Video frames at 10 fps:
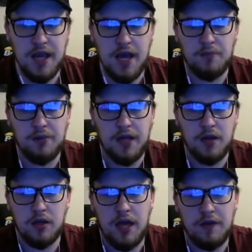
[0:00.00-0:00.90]
Garner playing
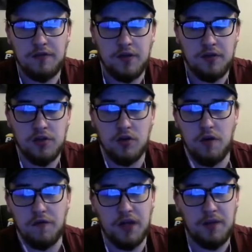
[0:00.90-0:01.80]
on the left, and you've still
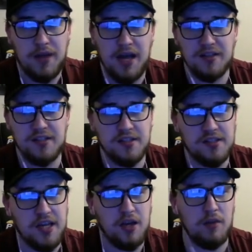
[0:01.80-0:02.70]
got Felipe Anderson
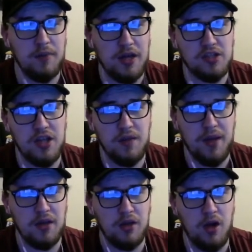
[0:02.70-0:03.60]
sitting on the bench that they
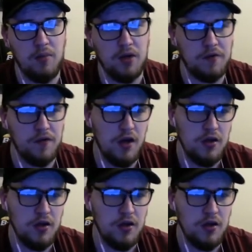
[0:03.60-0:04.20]
paid a lot of money for.